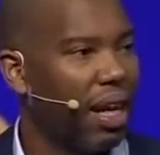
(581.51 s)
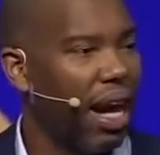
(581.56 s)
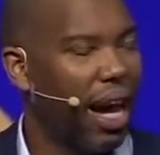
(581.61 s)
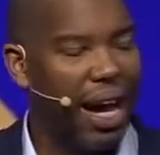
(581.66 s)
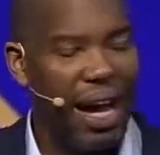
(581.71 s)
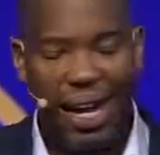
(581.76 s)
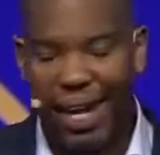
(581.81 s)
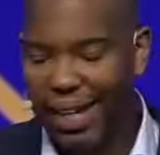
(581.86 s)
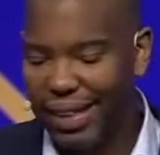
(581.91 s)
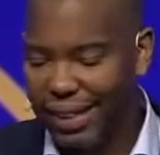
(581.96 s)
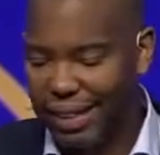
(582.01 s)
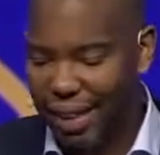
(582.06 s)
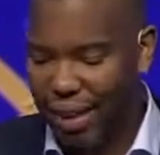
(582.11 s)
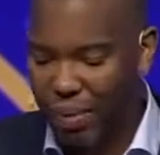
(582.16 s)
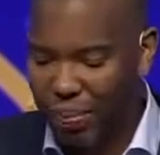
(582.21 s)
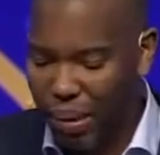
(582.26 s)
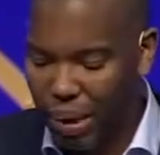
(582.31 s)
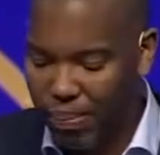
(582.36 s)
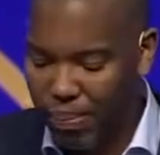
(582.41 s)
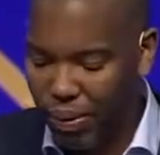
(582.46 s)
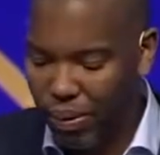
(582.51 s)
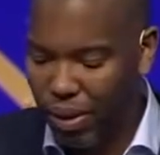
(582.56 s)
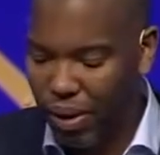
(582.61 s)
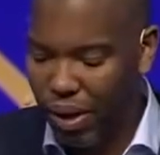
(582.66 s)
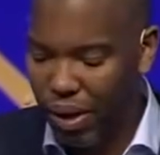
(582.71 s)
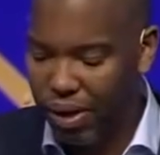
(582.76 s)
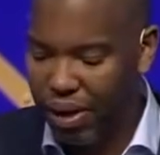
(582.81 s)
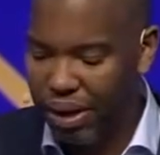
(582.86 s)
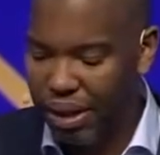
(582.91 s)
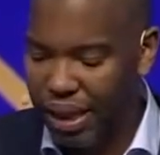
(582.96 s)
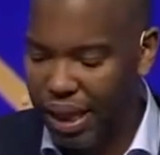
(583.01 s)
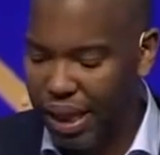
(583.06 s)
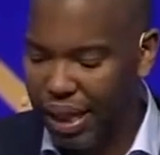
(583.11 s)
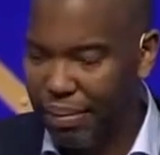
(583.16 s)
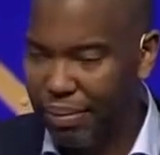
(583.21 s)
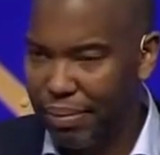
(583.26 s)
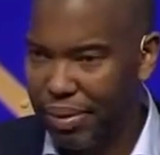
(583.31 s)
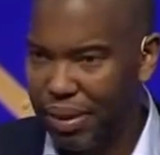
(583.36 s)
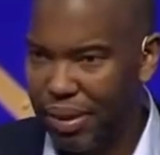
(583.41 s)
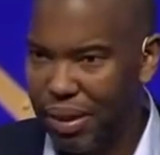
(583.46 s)
I tell people all the
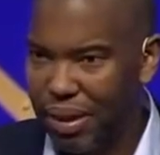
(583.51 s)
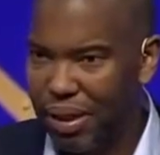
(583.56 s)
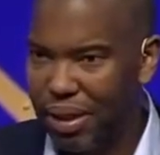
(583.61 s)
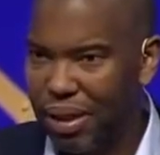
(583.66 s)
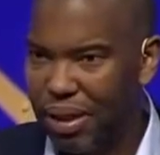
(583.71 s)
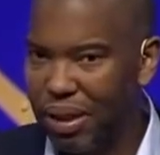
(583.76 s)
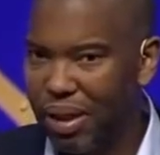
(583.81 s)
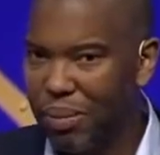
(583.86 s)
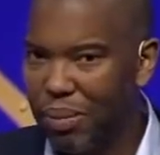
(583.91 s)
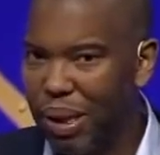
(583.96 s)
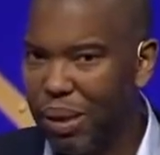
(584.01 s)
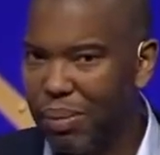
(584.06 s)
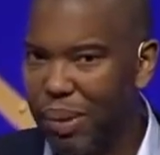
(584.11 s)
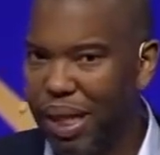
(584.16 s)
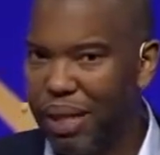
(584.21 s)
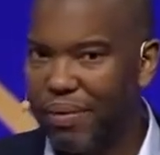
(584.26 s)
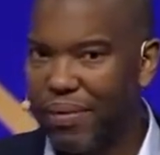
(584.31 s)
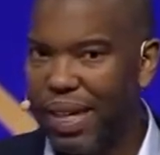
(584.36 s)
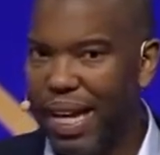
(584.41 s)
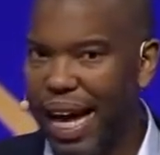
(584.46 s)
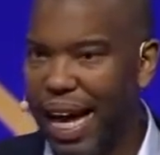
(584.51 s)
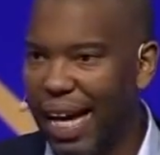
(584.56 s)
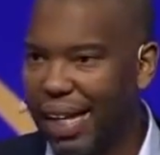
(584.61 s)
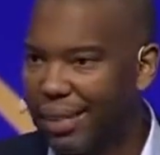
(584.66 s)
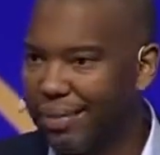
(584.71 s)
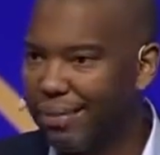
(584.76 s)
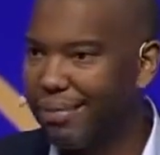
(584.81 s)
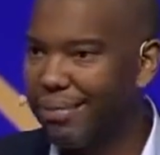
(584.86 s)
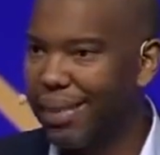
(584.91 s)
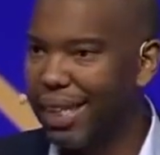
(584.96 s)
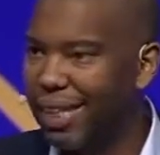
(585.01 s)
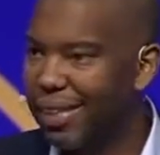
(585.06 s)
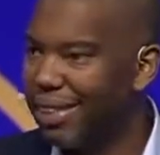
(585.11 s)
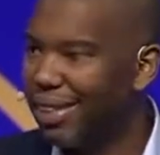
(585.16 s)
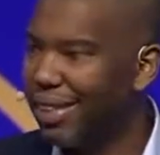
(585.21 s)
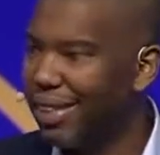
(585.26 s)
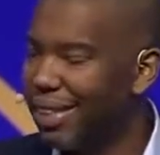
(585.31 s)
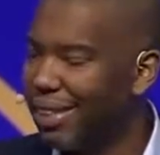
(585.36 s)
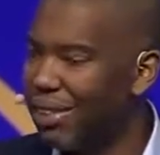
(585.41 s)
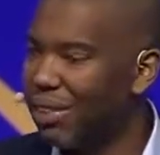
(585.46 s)
time, we have got
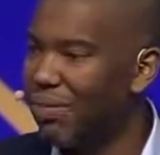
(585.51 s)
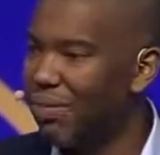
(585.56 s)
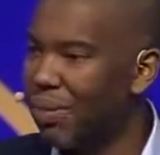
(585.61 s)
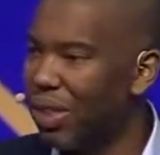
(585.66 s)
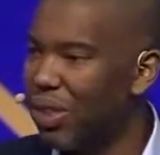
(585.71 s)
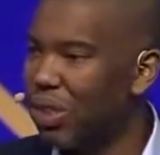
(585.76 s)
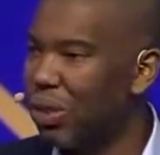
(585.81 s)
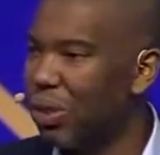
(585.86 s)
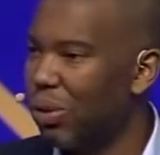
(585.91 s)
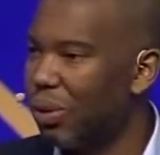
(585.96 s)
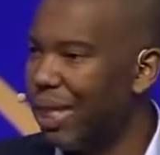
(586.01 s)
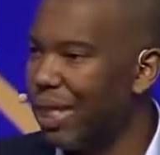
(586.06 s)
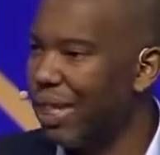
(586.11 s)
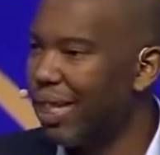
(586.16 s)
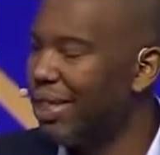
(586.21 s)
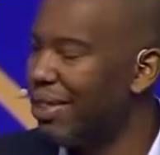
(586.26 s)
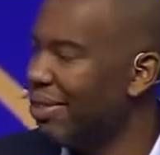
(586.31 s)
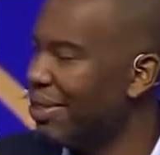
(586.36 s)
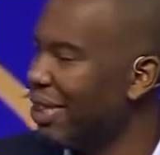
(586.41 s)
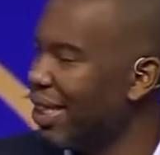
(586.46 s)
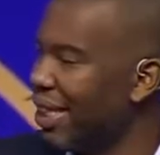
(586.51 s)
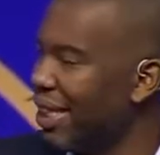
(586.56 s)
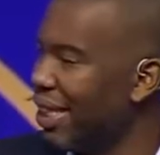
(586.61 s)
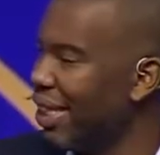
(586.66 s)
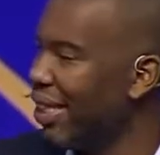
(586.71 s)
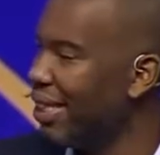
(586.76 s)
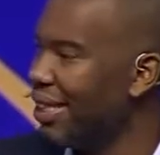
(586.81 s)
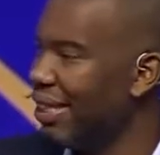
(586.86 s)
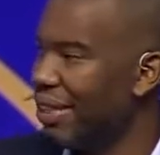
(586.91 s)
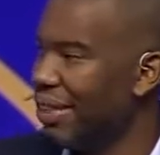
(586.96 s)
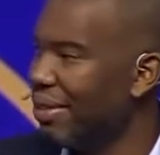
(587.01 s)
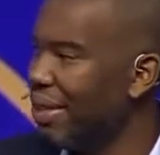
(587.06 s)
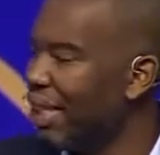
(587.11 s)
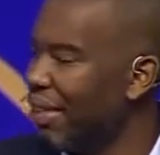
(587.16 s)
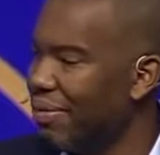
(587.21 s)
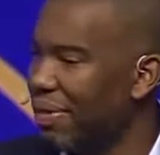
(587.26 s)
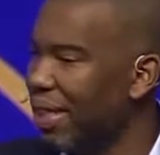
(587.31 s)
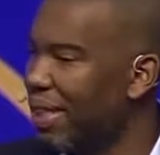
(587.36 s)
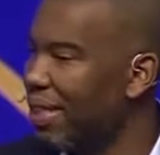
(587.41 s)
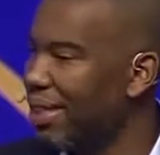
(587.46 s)
into this ritual, and you see it,
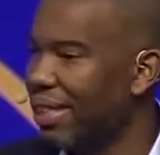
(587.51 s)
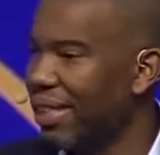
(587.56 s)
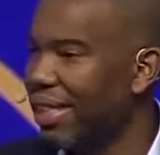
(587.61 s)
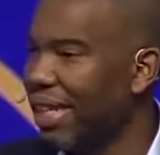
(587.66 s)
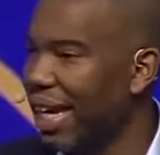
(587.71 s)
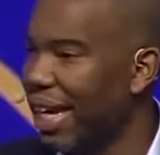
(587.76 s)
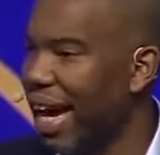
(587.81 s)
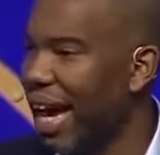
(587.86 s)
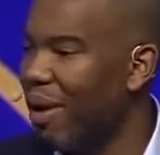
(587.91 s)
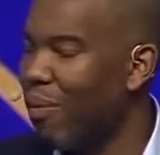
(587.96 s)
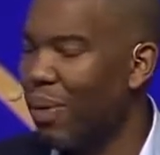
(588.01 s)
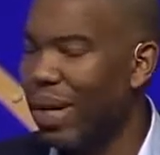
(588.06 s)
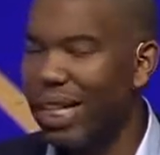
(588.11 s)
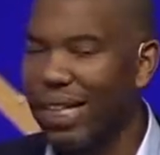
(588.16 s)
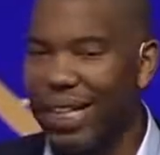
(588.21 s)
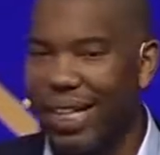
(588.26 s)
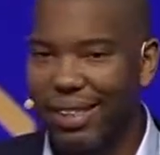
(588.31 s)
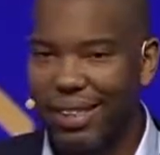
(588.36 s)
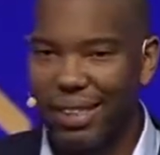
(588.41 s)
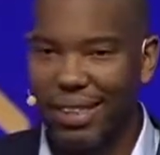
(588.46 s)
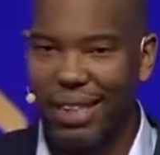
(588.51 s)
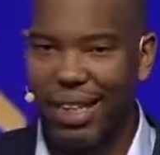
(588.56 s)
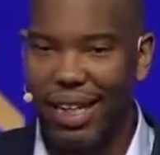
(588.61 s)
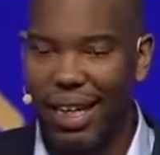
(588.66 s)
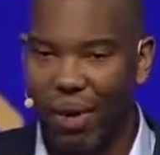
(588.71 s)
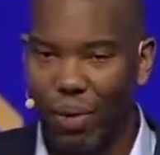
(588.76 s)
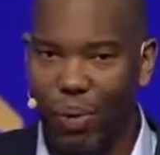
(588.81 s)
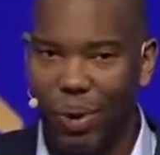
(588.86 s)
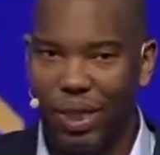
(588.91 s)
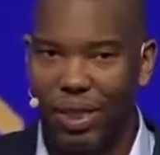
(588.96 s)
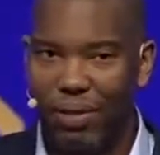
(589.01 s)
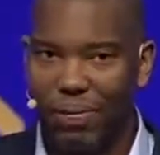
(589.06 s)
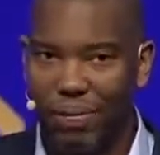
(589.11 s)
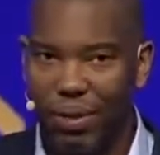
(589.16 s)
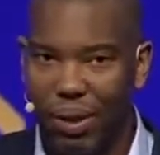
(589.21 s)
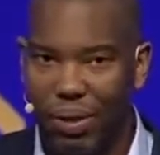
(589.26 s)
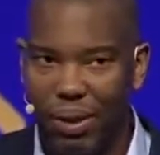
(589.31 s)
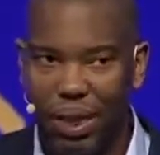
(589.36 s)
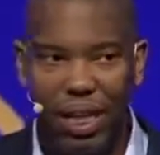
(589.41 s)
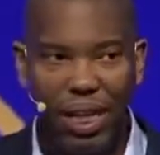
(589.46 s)
even today. I went yesterday and I went to
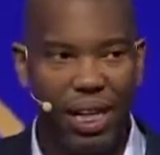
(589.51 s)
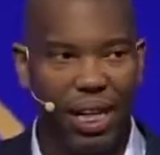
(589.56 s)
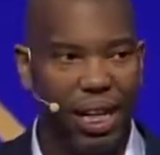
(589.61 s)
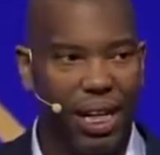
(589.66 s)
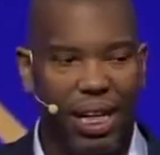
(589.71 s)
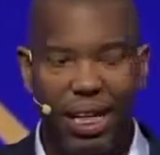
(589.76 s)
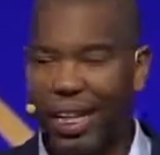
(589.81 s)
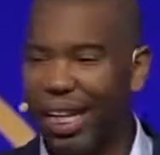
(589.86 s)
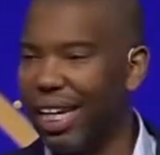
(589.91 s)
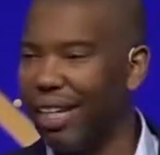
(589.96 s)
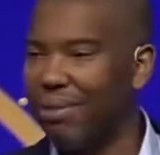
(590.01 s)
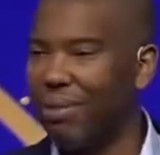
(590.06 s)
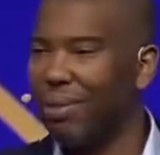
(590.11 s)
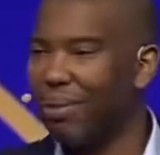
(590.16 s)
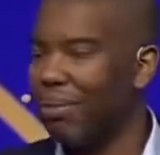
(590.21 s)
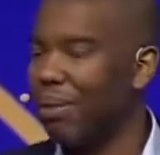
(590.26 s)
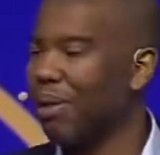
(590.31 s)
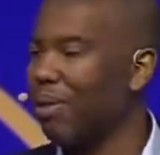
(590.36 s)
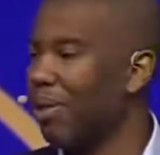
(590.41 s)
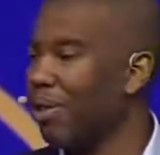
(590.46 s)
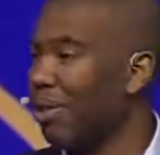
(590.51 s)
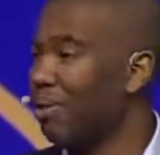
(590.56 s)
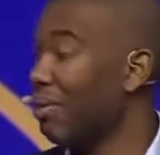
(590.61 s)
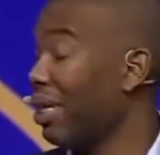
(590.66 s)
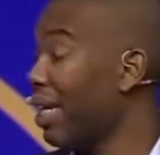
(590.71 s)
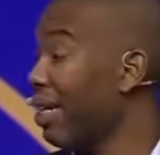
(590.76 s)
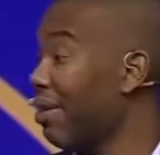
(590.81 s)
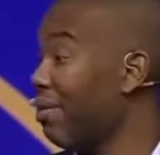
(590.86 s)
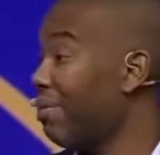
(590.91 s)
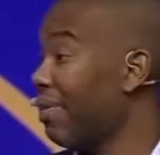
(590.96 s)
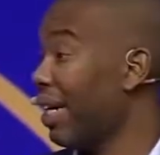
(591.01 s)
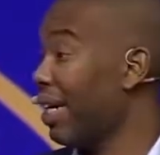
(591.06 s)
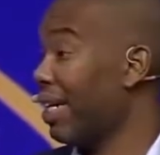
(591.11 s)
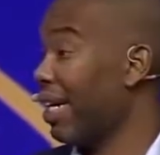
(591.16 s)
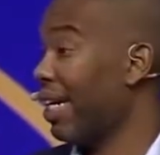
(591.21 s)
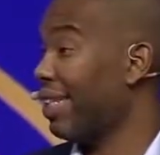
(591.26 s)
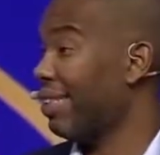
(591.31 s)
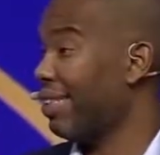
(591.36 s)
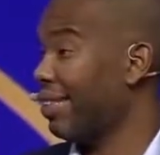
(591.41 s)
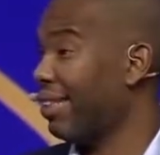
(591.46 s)
vote, and they gave me a very
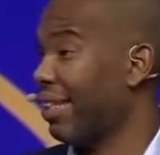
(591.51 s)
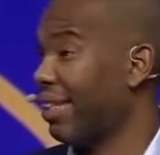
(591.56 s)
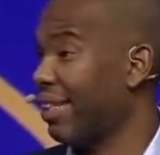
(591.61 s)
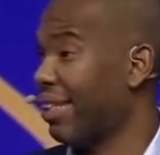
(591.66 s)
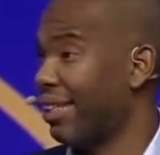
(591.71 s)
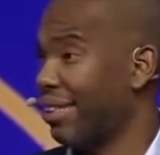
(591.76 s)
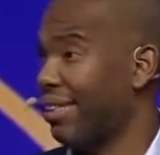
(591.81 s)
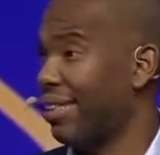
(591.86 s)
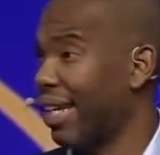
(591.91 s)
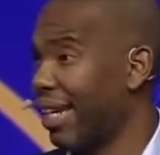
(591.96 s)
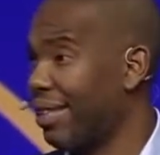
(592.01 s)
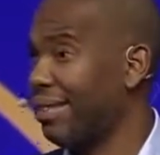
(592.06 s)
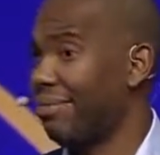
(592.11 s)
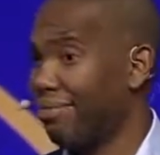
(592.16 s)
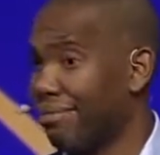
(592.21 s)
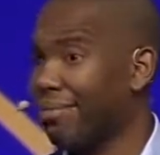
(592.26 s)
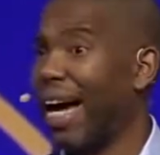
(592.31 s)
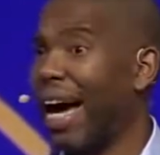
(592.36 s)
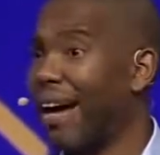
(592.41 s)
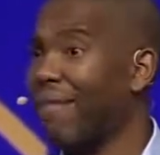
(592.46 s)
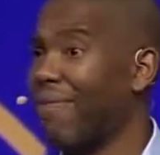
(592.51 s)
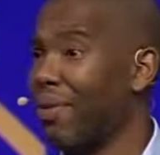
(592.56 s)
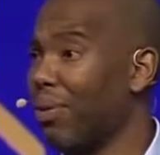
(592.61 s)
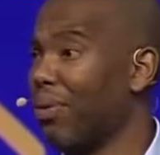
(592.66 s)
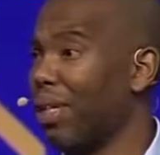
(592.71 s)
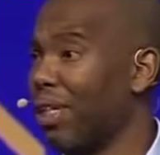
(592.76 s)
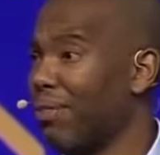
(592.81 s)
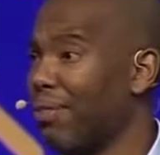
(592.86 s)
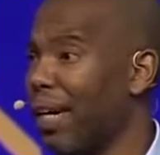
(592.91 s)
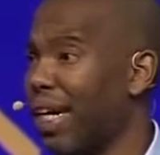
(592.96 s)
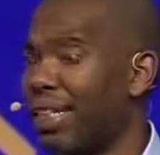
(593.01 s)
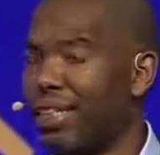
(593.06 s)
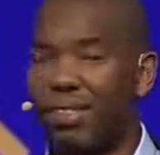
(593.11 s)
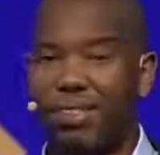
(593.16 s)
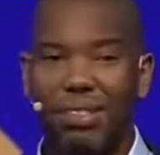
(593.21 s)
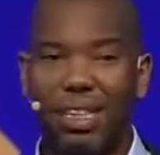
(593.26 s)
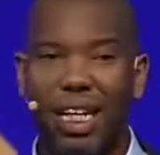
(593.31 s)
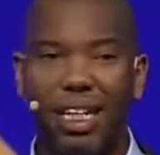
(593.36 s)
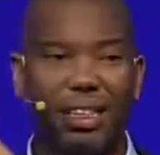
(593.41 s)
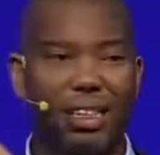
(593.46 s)
nice sticker that said, I voted, right? Did
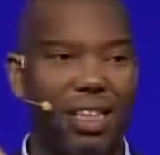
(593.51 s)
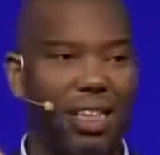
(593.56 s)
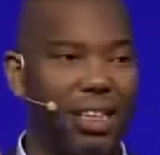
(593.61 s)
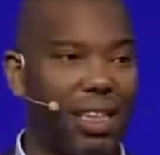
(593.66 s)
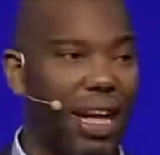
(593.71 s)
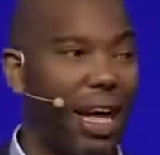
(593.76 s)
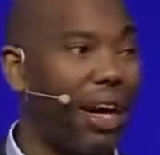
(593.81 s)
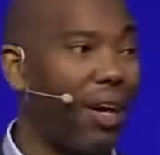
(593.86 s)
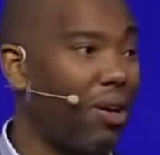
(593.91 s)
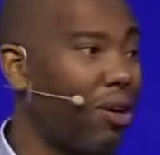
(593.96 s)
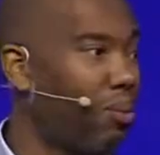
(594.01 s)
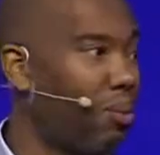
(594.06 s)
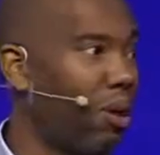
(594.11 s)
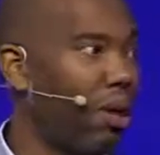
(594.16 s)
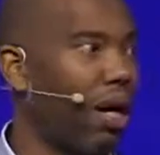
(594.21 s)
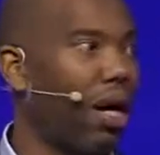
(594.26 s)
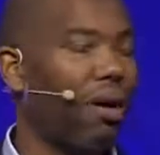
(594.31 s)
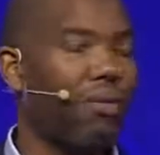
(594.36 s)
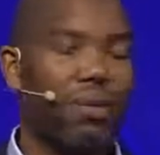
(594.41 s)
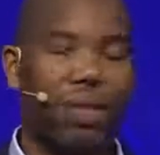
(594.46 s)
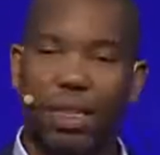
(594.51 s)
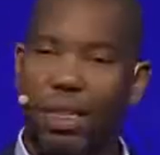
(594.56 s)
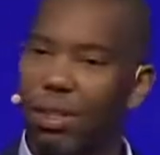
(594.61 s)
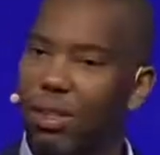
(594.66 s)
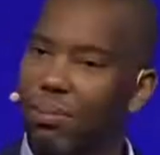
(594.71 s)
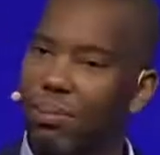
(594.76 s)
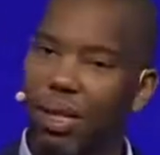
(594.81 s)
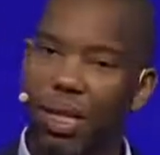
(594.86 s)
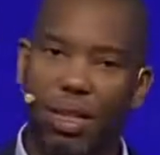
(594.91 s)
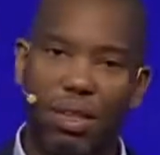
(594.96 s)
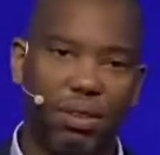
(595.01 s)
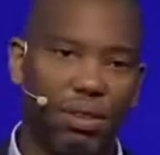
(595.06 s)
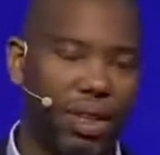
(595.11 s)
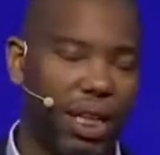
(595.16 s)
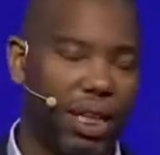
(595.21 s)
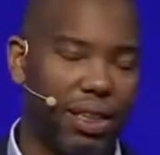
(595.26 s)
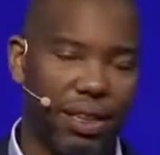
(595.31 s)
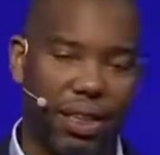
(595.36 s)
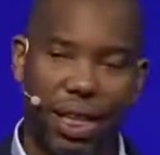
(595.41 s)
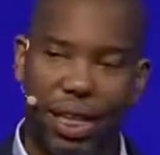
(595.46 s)
you guys get that? I really hope all of you
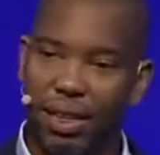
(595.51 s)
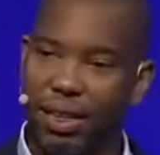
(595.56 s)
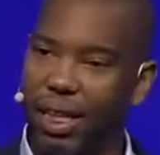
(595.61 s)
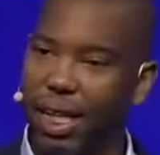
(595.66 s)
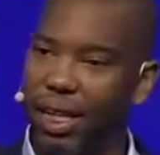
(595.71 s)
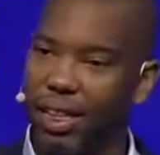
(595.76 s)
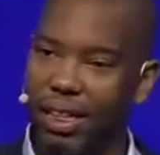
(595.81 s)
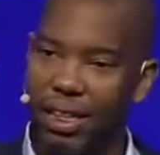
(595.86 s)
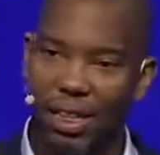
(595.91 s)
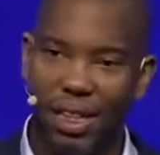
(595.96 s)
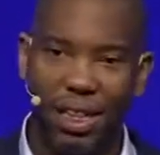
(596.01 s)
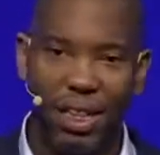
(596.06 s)
guys got that.